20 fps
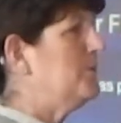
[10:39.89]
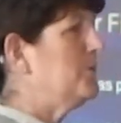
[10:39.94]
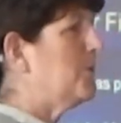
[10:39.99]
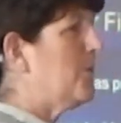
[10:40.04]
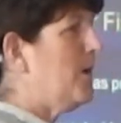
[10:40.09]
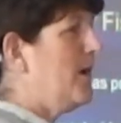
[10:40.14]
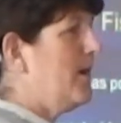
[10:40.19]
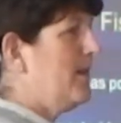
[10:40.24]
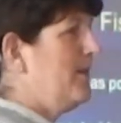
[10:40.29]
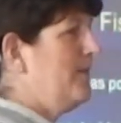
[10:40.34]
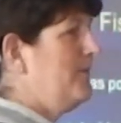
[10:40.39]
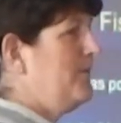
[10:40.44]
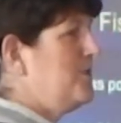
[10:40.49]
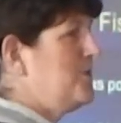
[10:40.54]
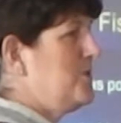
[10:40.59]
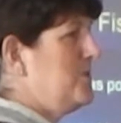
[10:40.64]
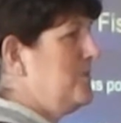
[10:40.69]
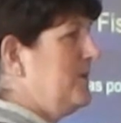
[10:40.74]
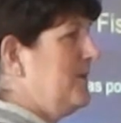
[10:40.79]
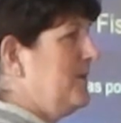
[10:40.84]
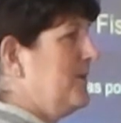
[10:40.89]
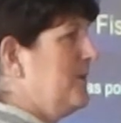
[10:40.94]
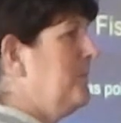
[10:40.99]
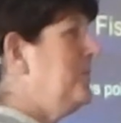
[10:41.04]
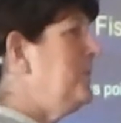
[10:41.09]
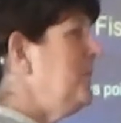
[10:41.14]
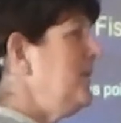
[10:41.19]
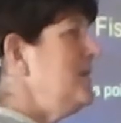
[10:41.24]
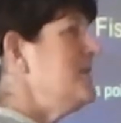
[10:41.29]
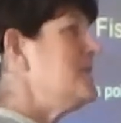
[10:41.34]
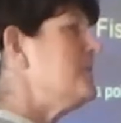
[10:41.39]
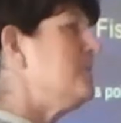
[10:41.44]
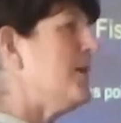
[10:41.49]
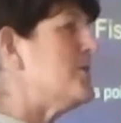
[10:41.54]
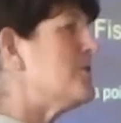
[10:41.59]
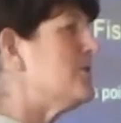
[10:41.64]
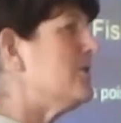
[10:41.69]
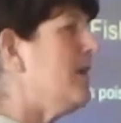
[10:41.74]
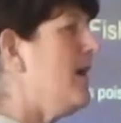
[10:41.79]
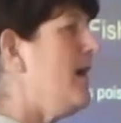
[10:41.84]
who are walleye fishermen are pretty
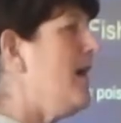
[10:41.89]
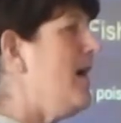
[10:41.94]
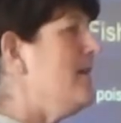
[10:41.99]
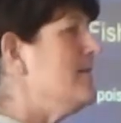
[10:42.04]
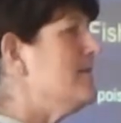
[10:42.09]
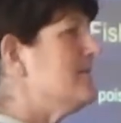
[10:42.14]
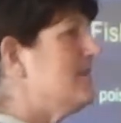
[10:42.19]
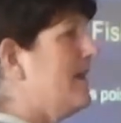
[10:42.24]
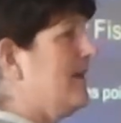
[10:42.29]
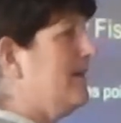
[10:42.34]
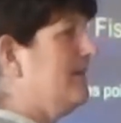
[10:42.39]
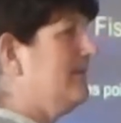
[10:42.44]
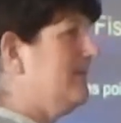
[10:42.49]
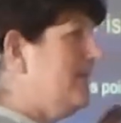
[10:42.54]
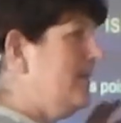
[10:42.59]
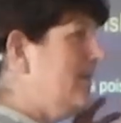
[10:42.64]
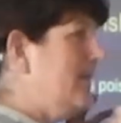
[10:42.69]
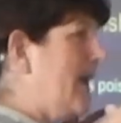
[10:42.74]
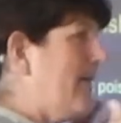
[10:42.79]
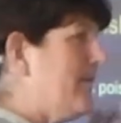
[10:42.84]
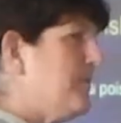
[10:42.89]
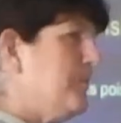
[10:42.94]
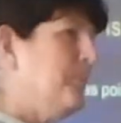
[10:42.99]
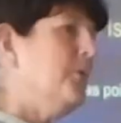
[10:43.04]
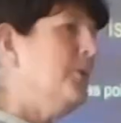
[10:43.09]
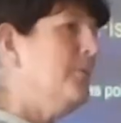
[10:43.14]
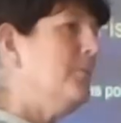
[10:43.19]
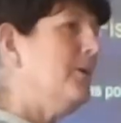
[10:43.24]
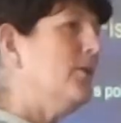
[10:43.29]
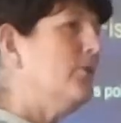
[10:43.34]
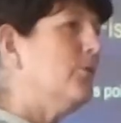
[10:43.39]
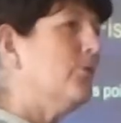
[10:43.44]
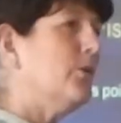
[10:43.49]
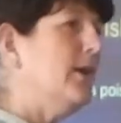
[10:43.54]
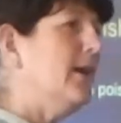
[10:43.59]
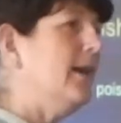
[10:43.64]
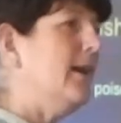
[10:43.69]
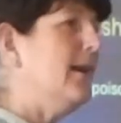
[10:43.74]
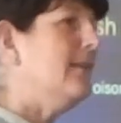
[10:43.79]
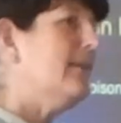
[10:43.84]
specialized. They have a pretty big
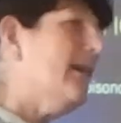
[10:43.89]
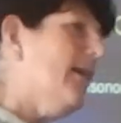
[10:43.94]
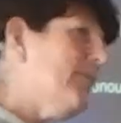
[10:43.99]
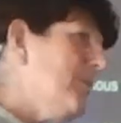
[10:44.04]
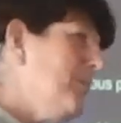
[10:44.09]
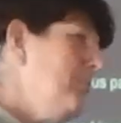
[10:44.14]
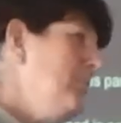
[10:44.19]
rig. They have a